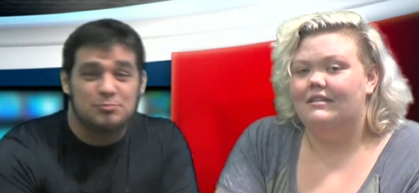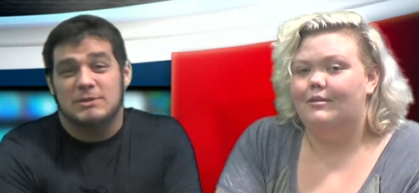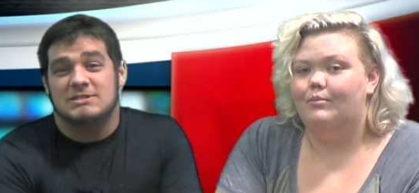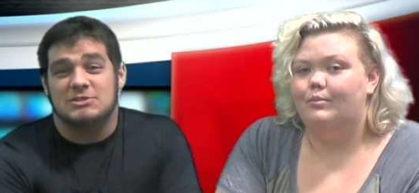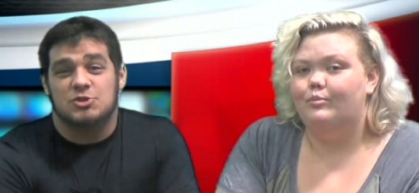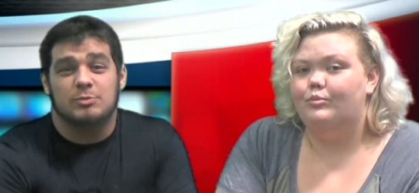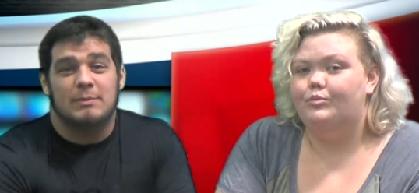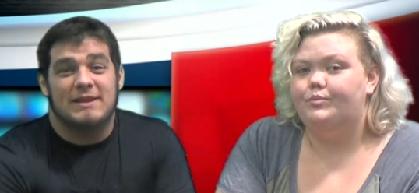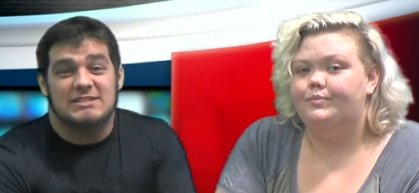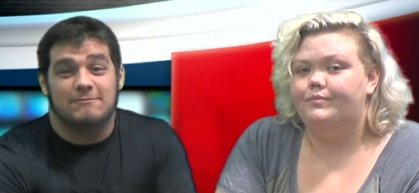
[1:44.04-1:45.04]
Speaker 1: President
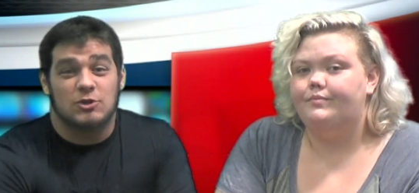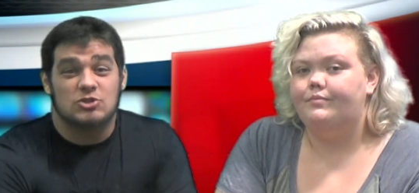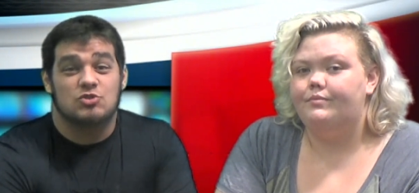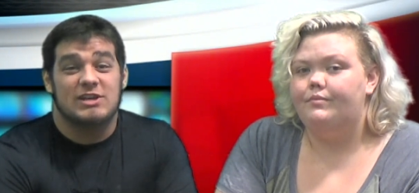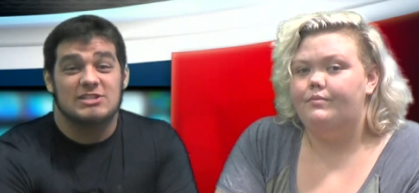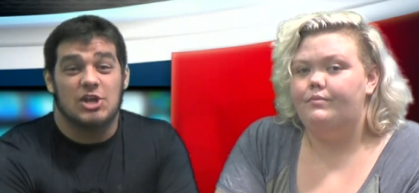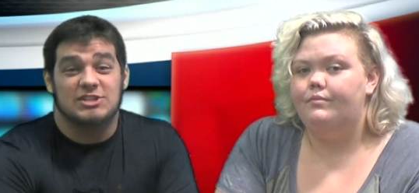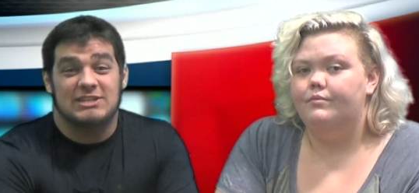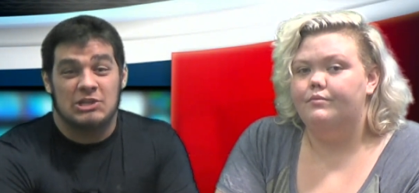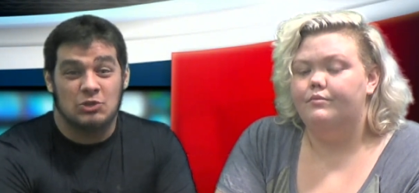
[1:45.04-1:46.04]
Truman makes the first
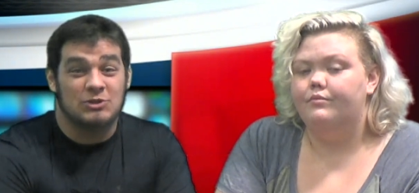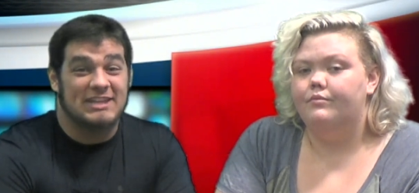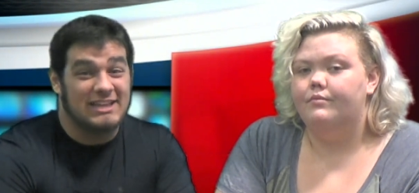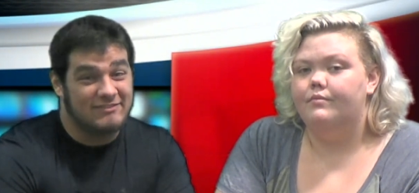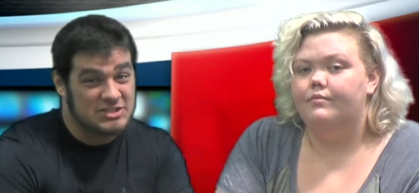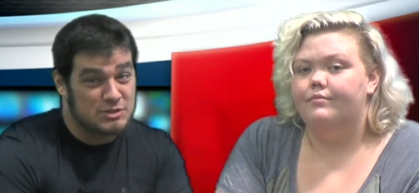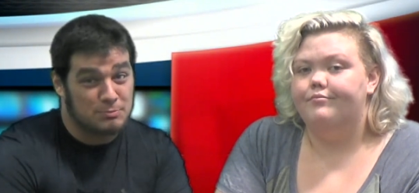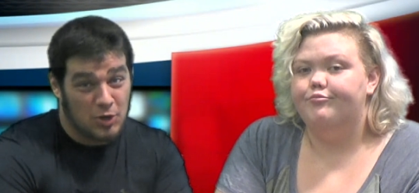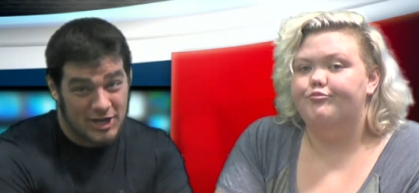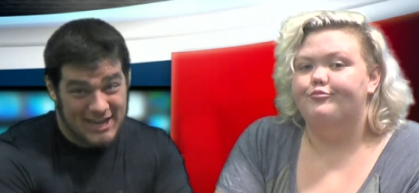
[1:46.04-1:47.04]
transcontinental television
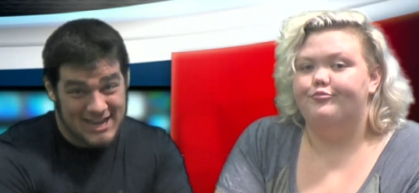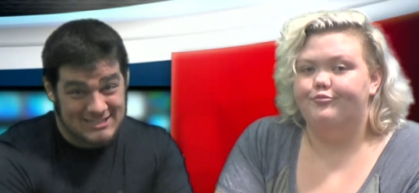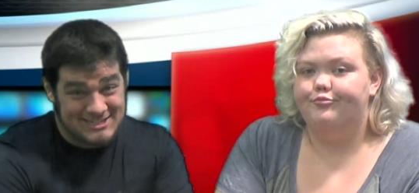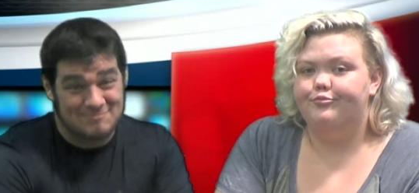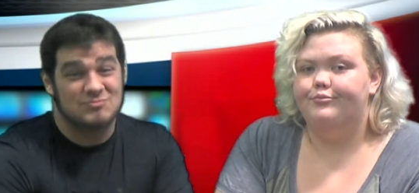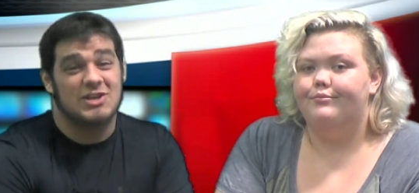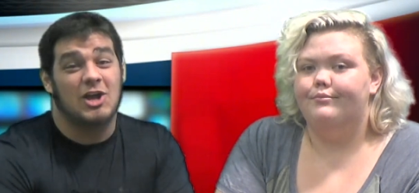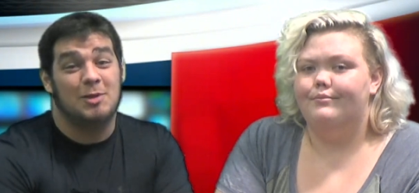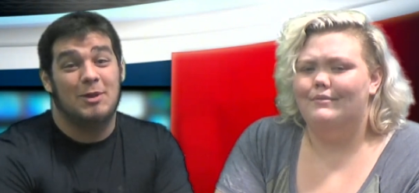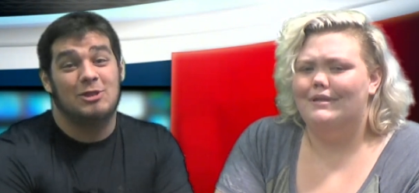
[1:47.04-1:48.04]
broadcast.
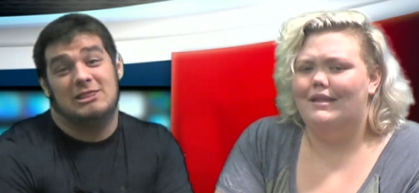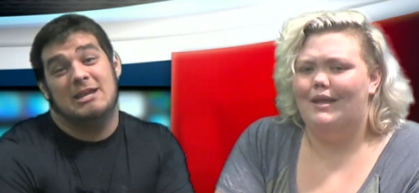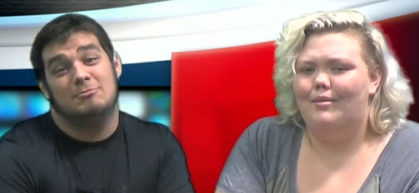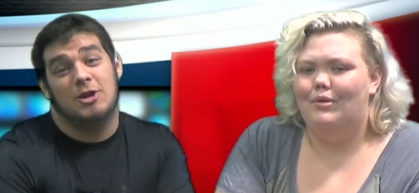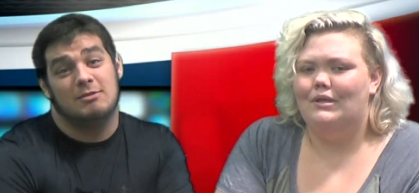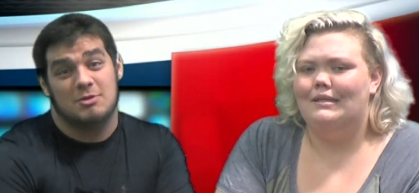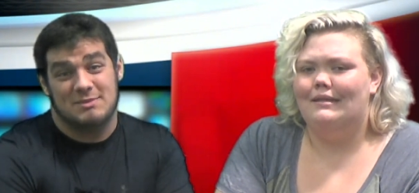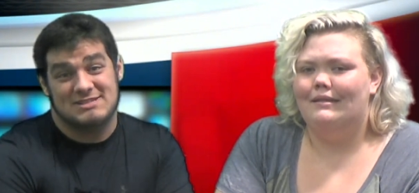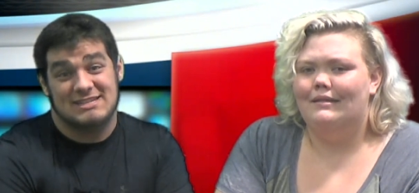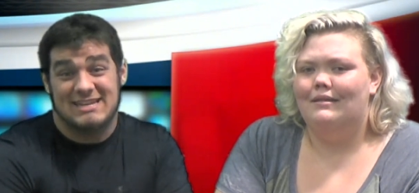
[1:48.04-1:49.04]
Talk about landmark
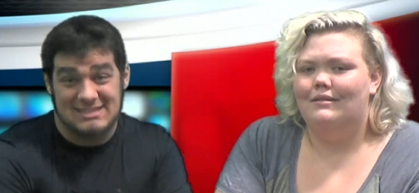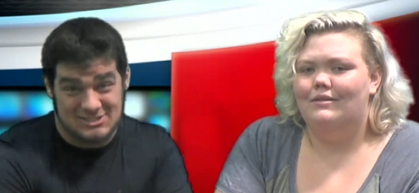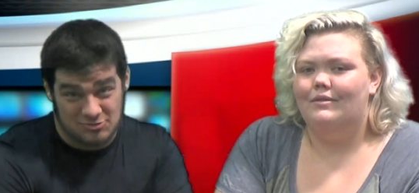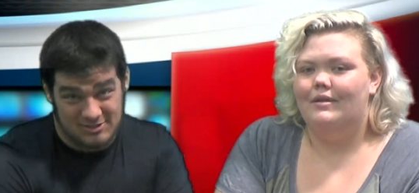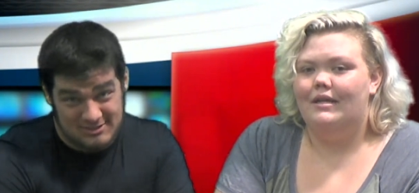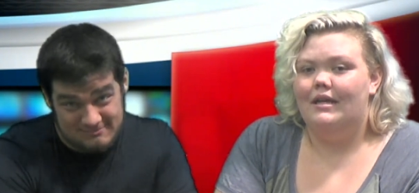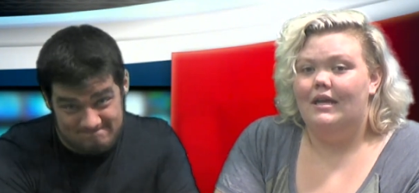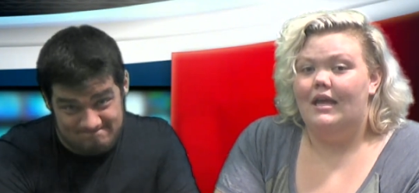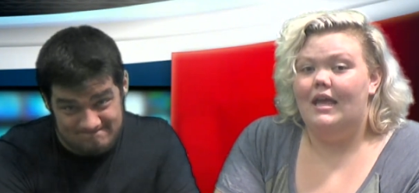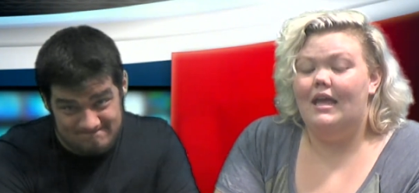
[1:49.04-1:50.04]
moments in history.
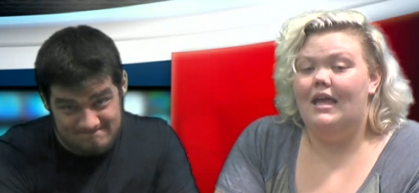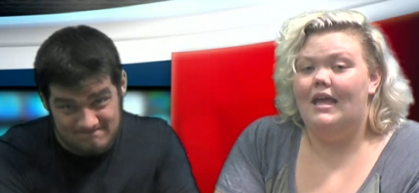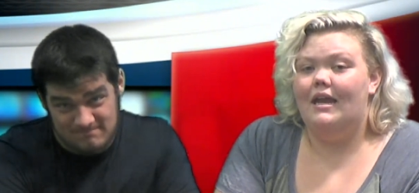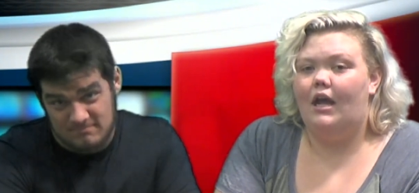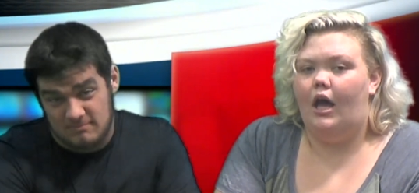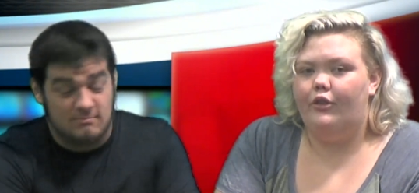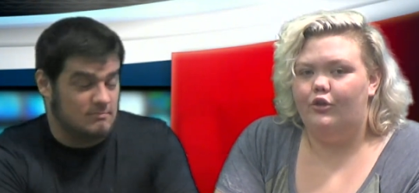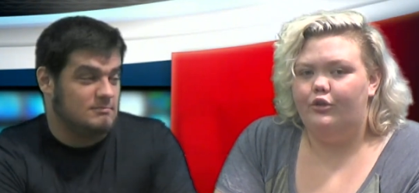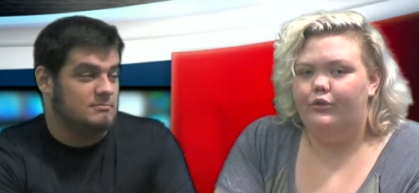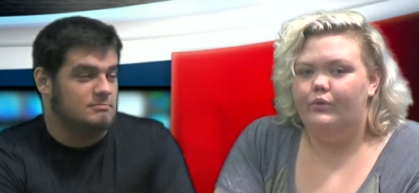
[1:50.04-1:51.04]
Speaker 2: In
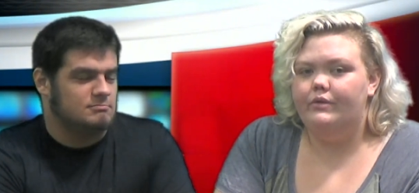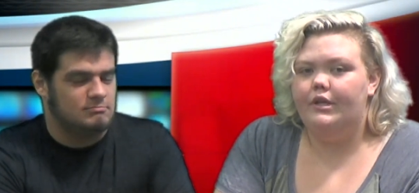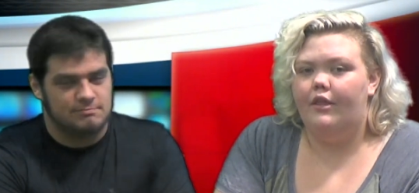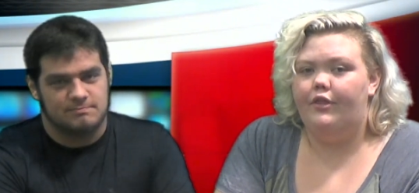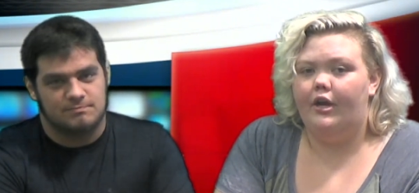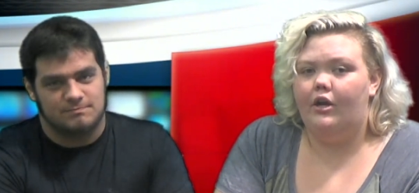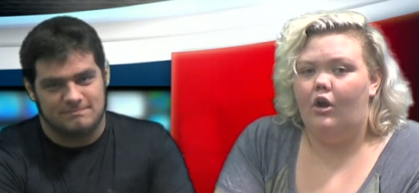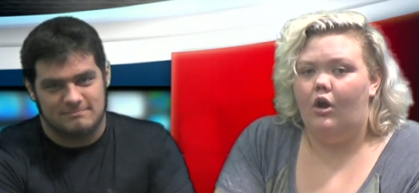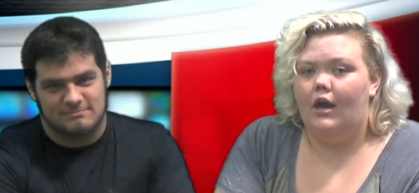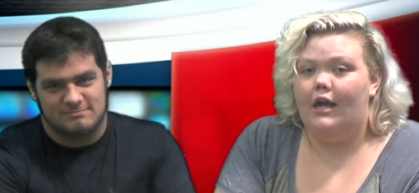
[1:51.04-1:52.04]
other news, there
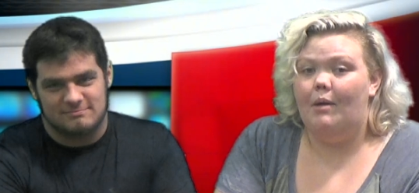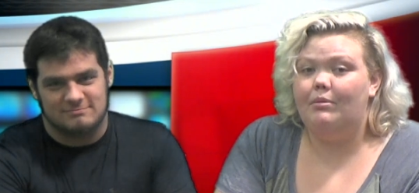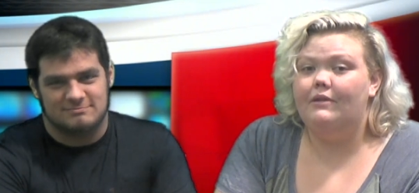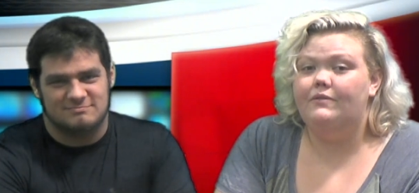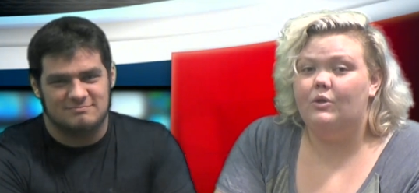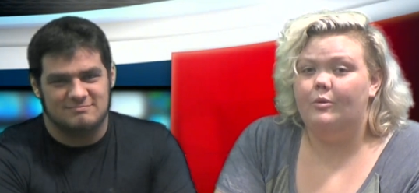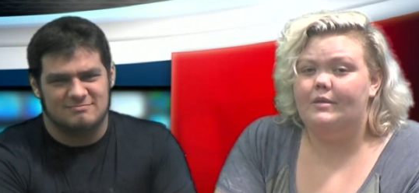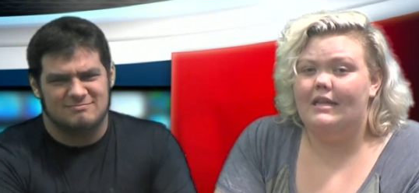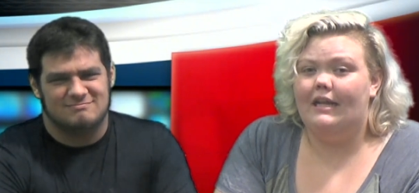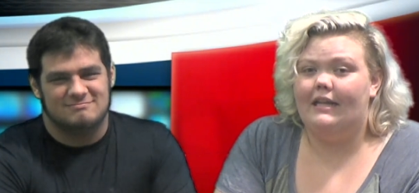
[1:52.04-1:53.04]
are a couple of
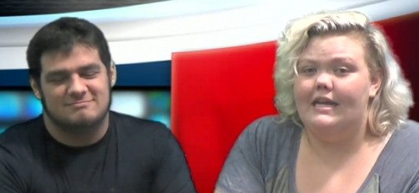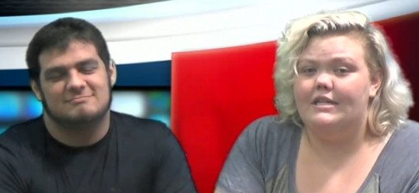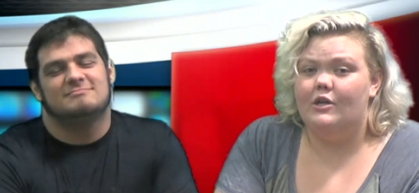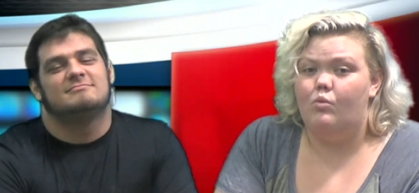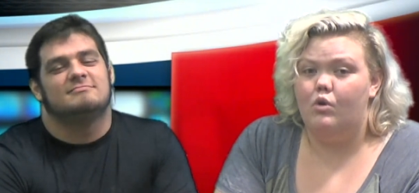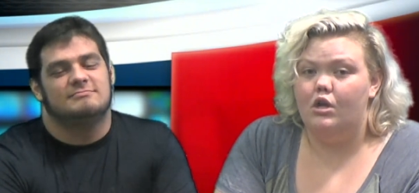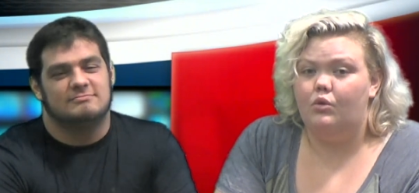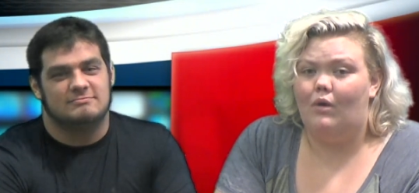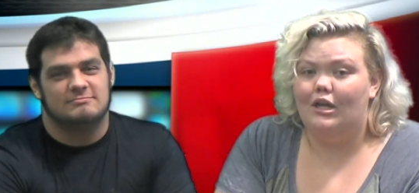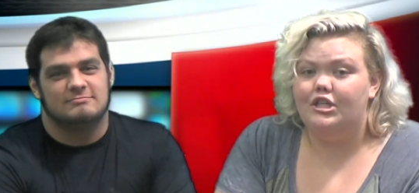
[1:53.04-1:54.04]
storms in the Atlantic
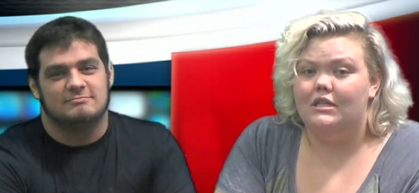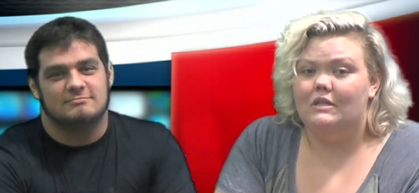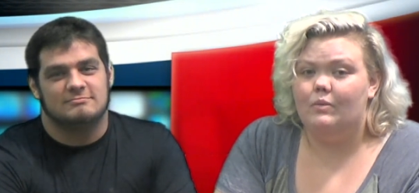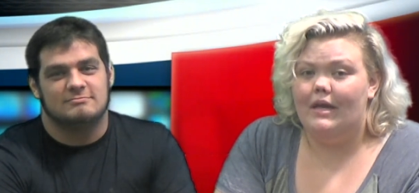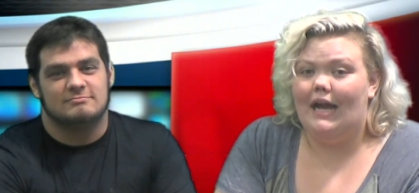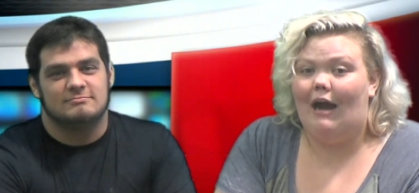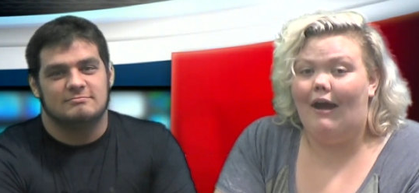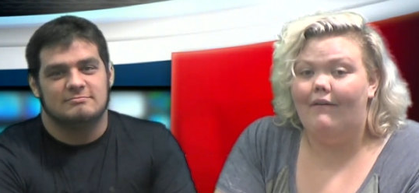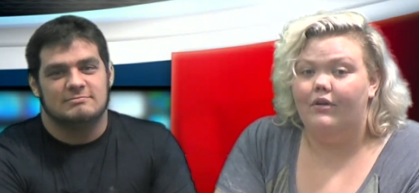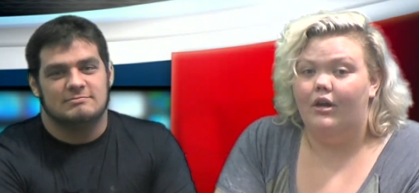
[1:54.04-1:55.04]
worth watching this week.
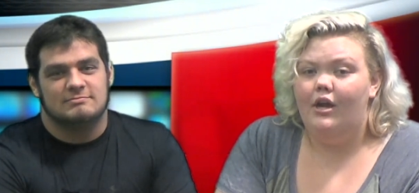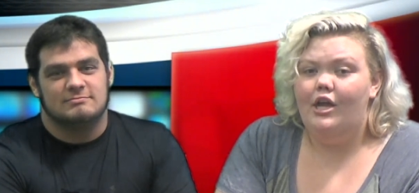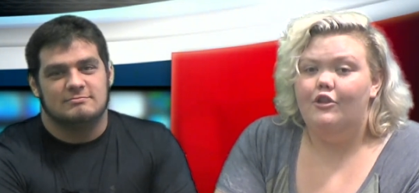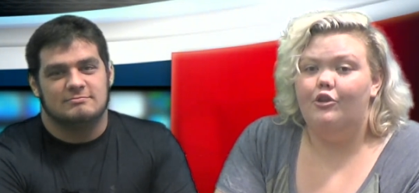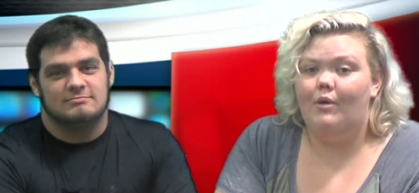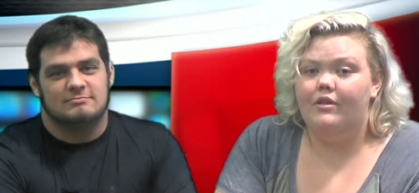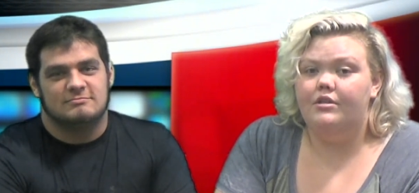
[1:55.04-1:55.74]
However, the weather